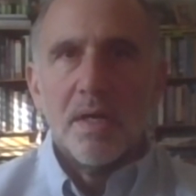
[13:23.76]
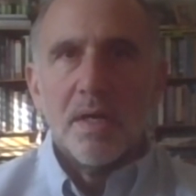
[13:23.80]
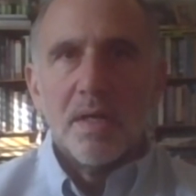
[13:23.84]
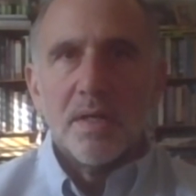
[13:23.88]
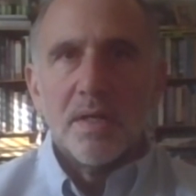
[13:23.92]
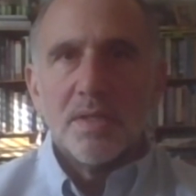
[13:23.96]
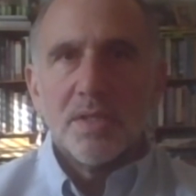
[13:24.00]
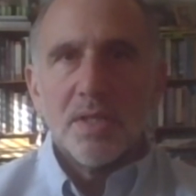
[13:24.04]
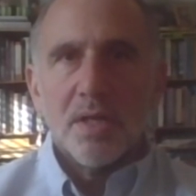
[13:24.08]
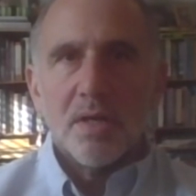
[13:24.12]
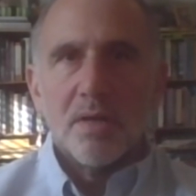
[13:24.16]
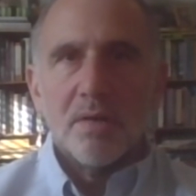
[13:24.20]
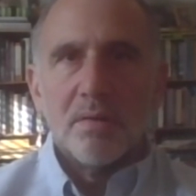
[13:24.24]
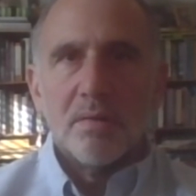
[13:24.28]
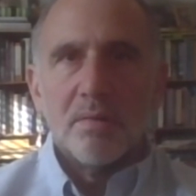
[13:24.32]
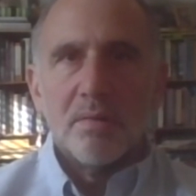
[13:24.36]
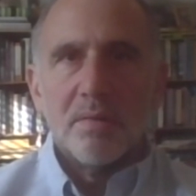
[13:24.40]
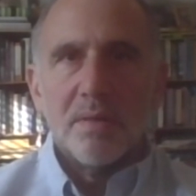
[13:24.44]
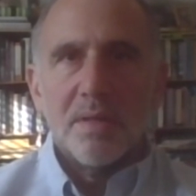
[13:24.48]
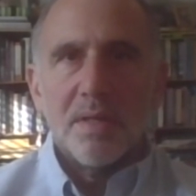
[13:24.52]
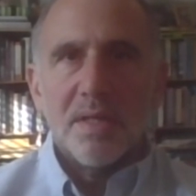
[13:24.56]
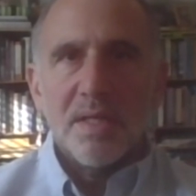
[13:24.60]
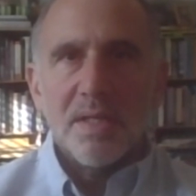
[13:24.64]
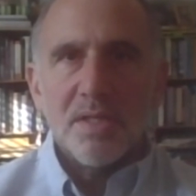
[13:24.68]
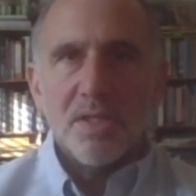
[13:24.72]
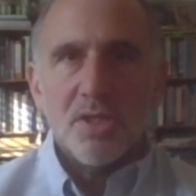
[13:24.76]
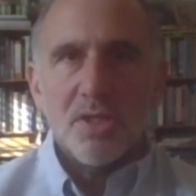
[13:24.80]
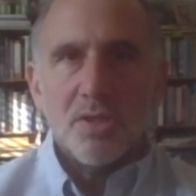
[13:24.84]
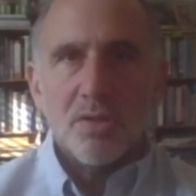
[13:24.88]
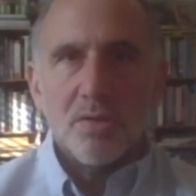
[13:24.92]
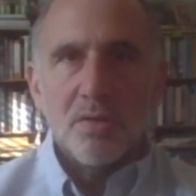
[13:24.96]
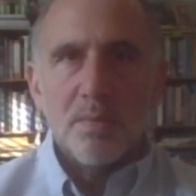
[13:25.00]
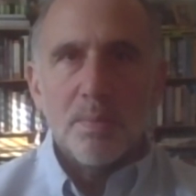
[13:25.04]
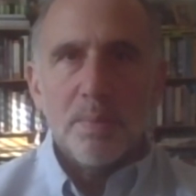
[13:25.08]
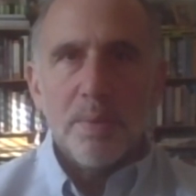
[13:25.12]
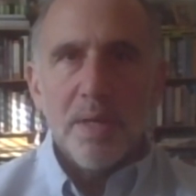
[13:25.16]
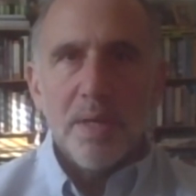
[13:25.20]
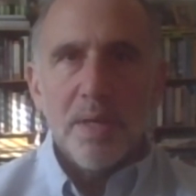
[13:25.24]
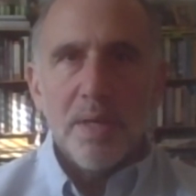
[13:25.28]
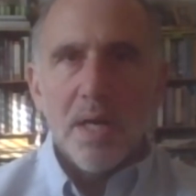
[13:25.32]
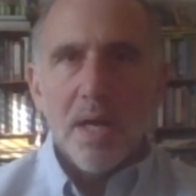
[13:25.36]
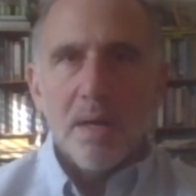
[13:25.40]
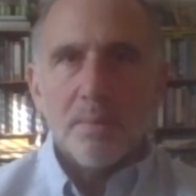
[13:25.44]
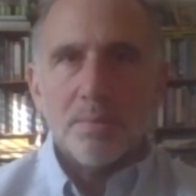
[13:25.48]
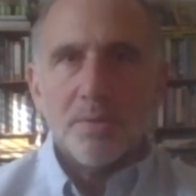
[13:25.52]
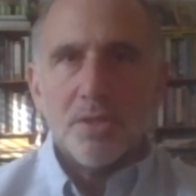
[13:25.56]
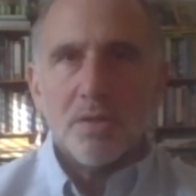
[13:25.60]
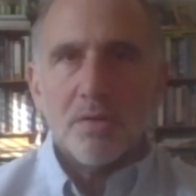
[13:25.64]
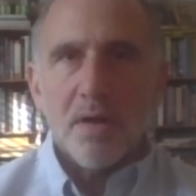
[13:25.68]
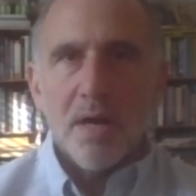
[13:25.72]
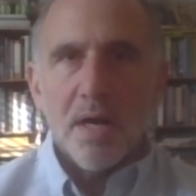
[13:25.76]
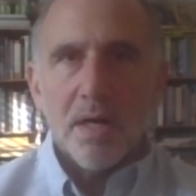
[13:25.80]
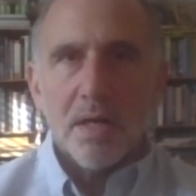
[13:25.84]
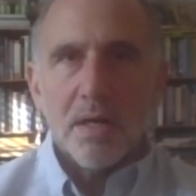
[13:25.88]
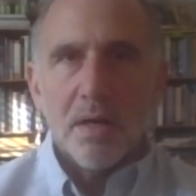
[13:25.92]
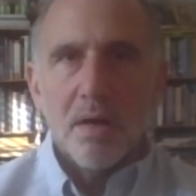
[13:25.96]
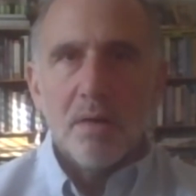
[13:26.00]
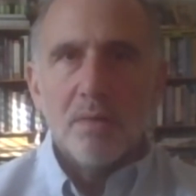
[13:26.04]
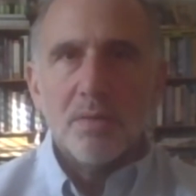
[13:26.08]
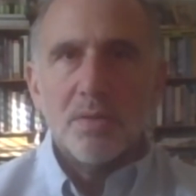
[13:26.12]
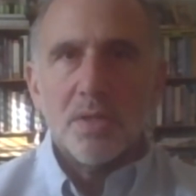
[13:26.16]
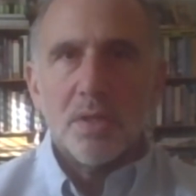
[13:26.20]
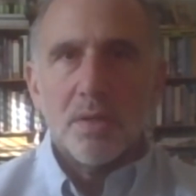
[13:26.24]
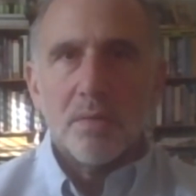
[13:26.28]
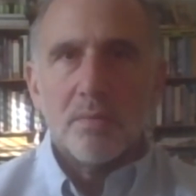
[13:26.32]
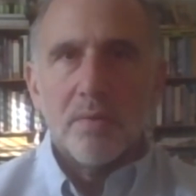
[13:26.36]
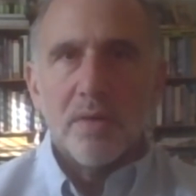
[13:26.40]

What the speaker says: So this shouldn't be an abstract notion.